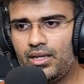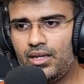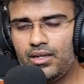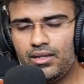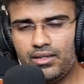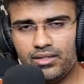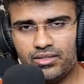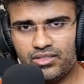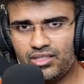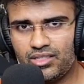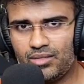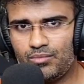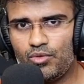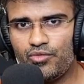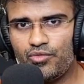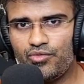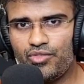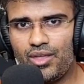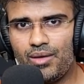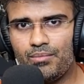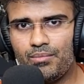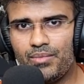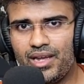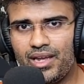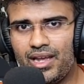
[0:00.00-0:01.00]
Some of
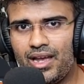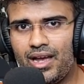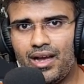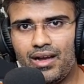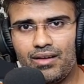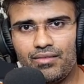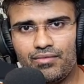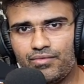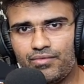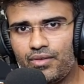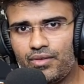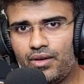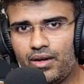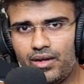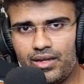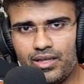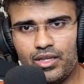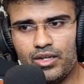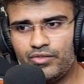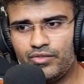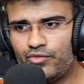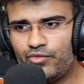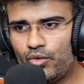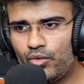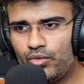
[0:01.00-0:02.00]
them may have
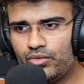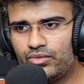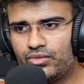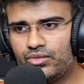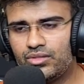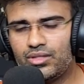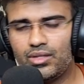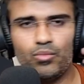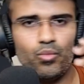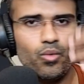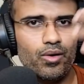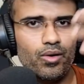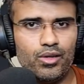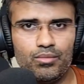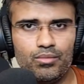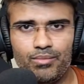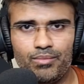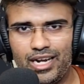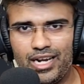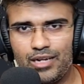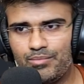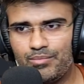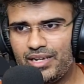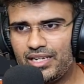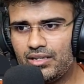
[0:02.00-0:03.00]
earphones, the volume
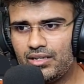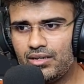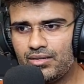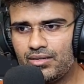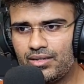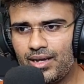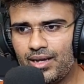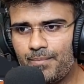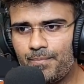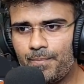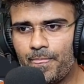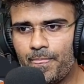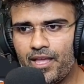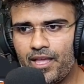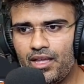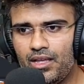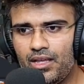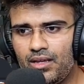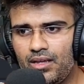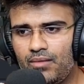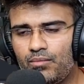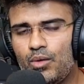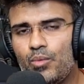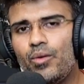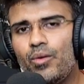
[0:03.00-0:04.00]
might be turned up.
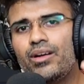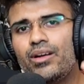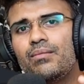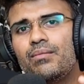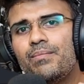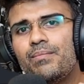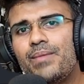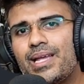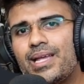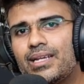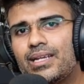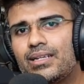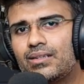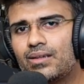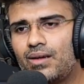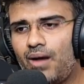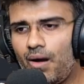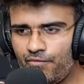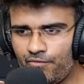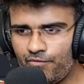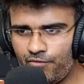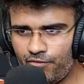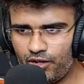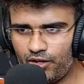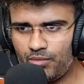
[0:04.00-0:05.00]
We want to make it
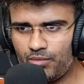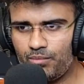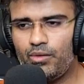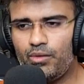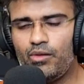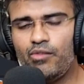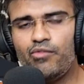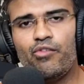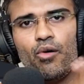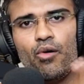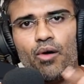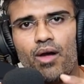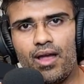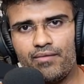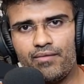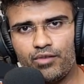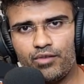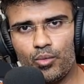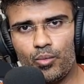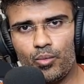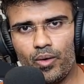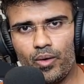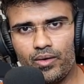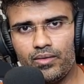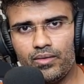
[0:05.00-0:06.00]
comfortable for
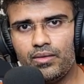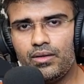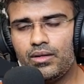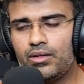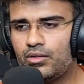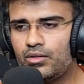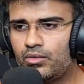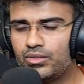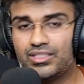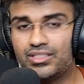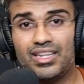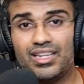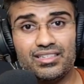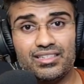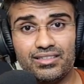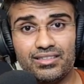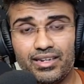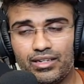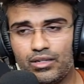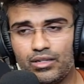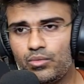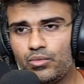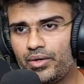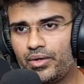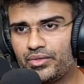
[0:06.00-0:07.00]
everyone who's
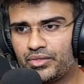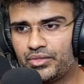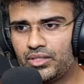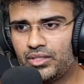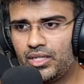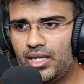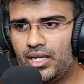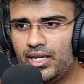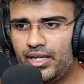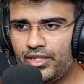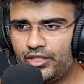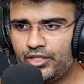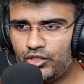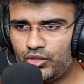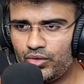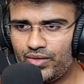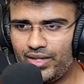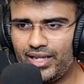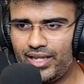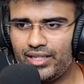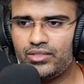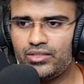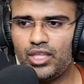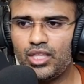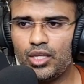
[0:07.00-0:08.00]
listening to us. So the
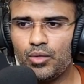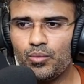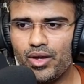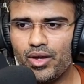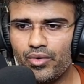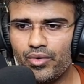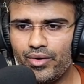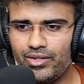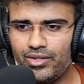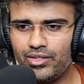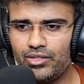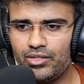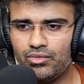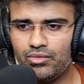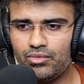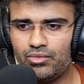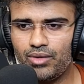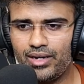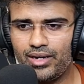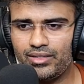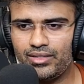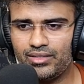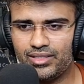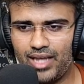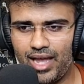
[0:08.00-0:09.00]
next thing we're going to
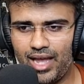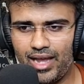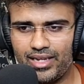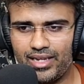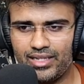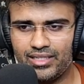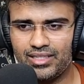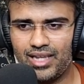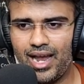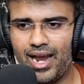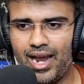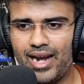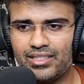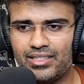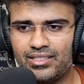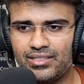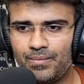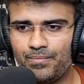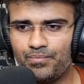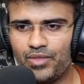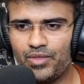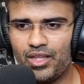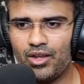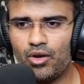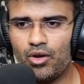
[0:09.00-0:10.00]
do is add
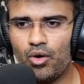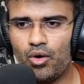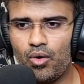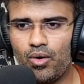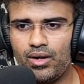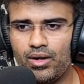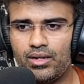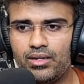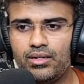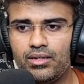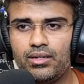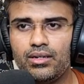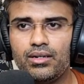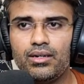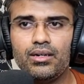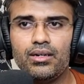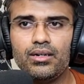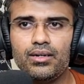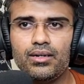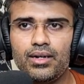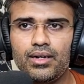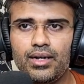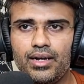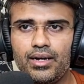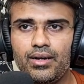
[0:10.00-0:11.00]
something called
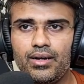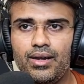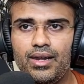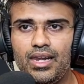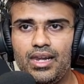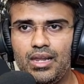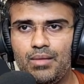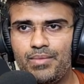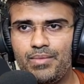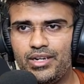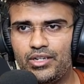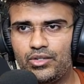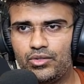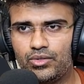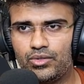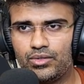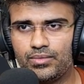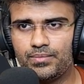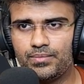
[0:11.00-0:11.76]
a limiter.